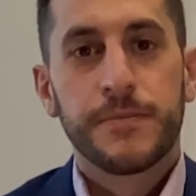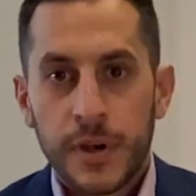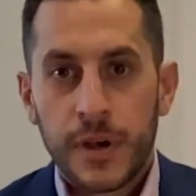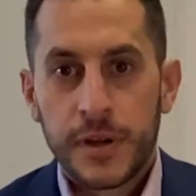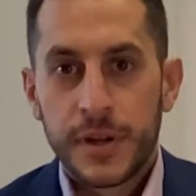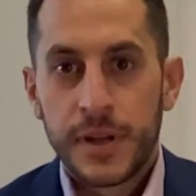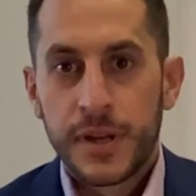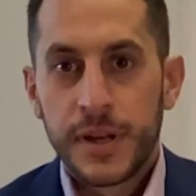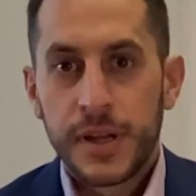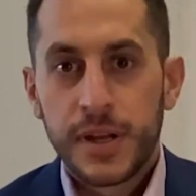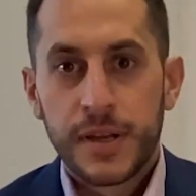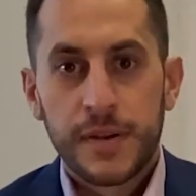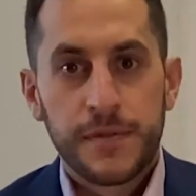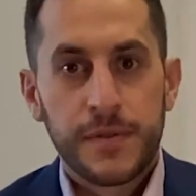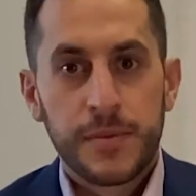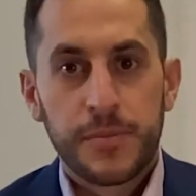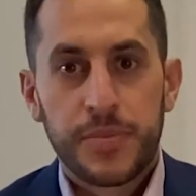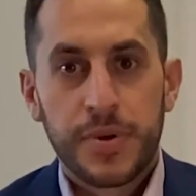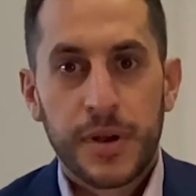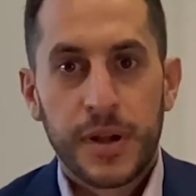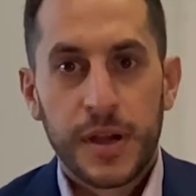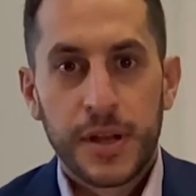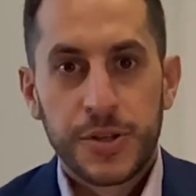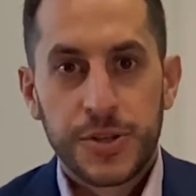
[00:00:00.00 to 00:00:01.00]
On any given
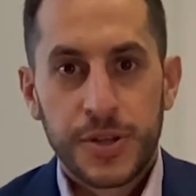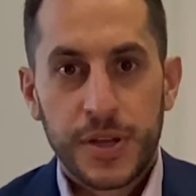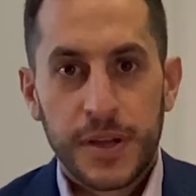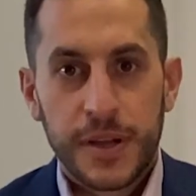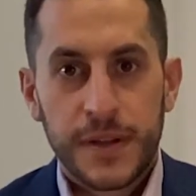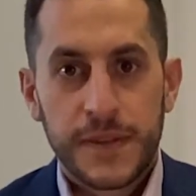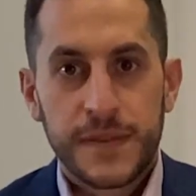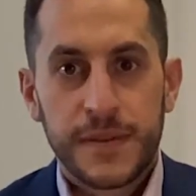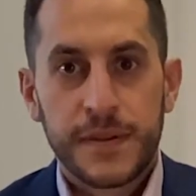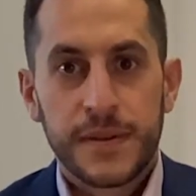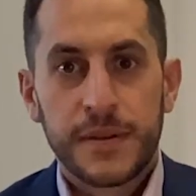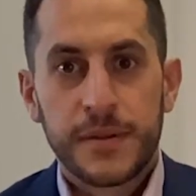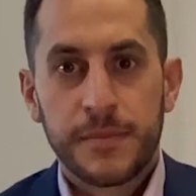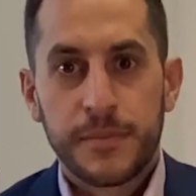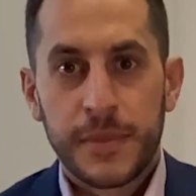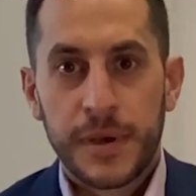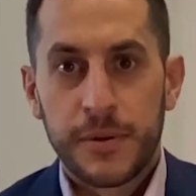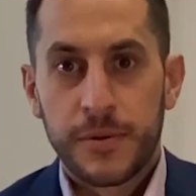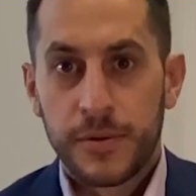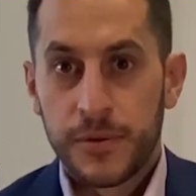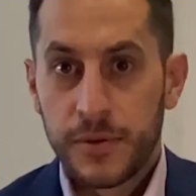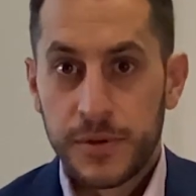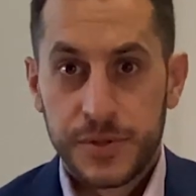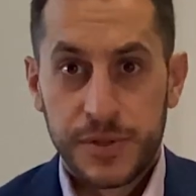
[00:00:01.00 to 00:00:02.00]
project, my
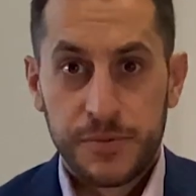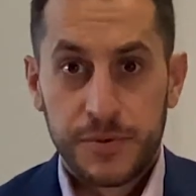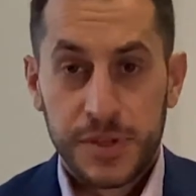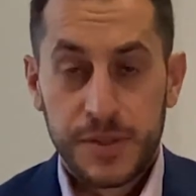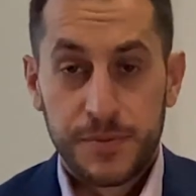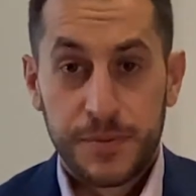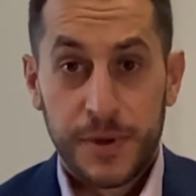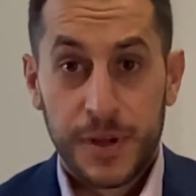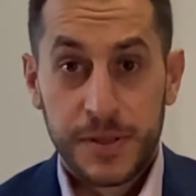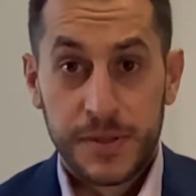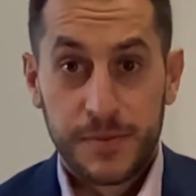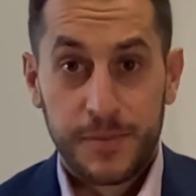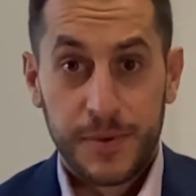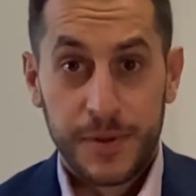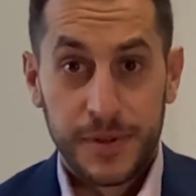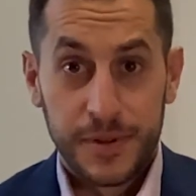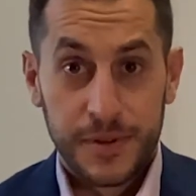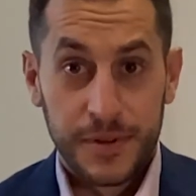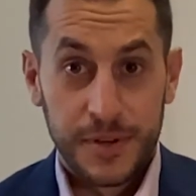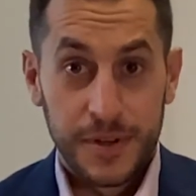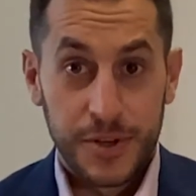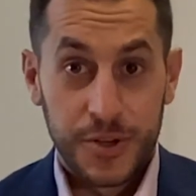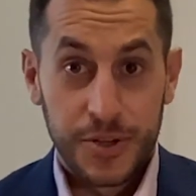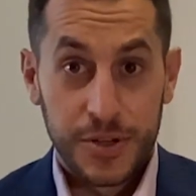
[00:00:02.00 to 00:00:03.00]
roles and
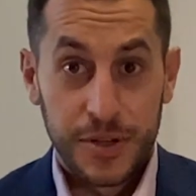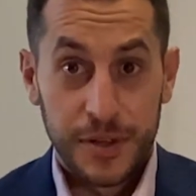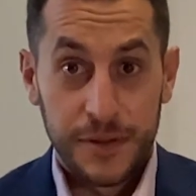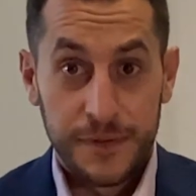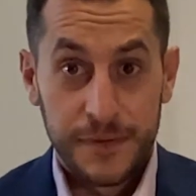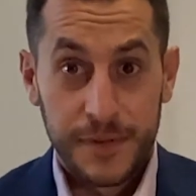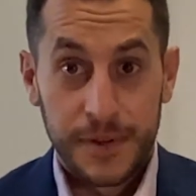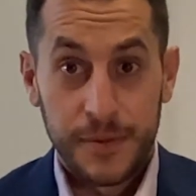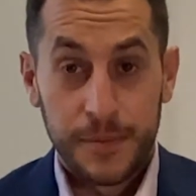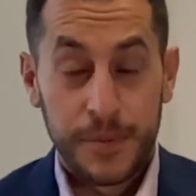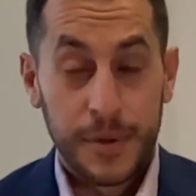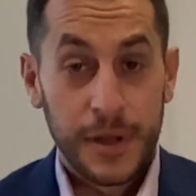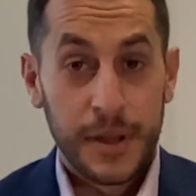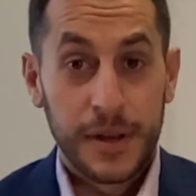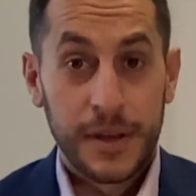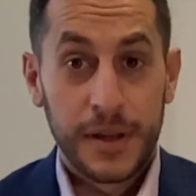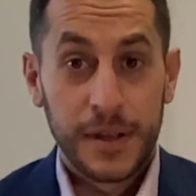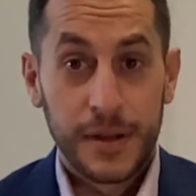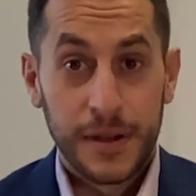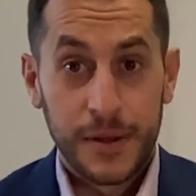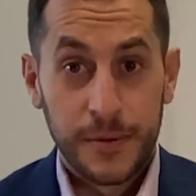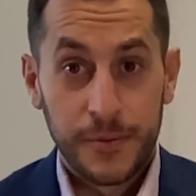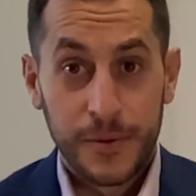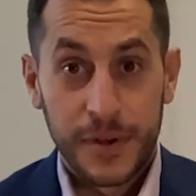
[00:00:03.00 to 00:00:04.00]
responsibilities shift
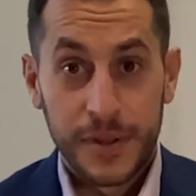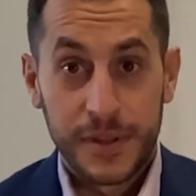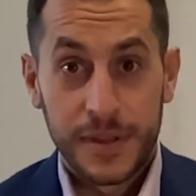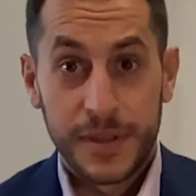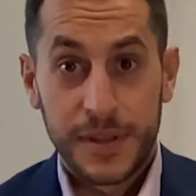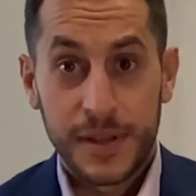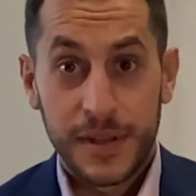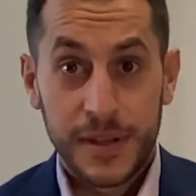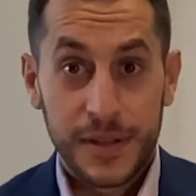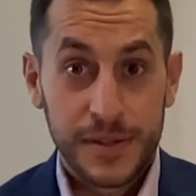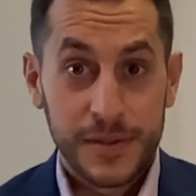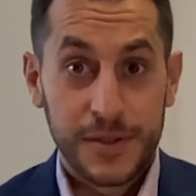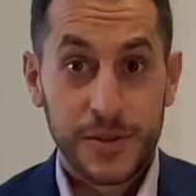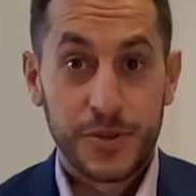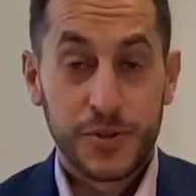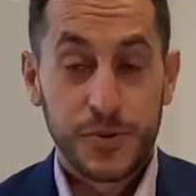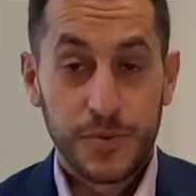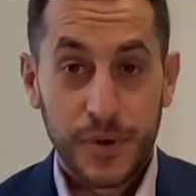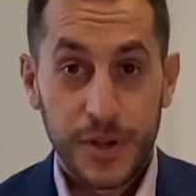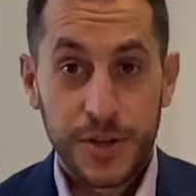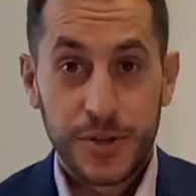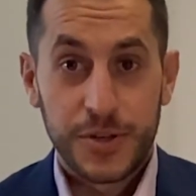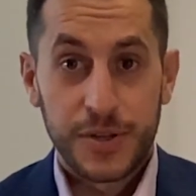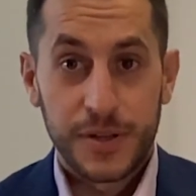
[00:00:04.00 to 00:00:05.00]
depending on what the
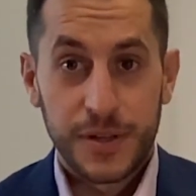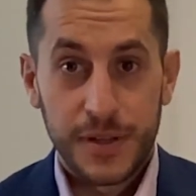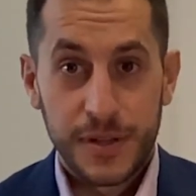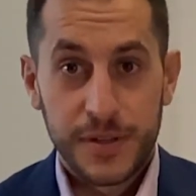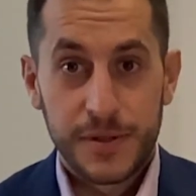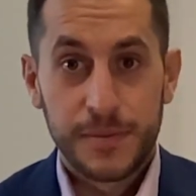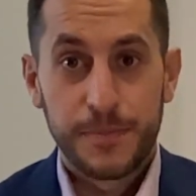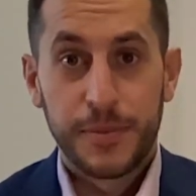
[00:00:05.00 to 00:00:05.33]
situation is,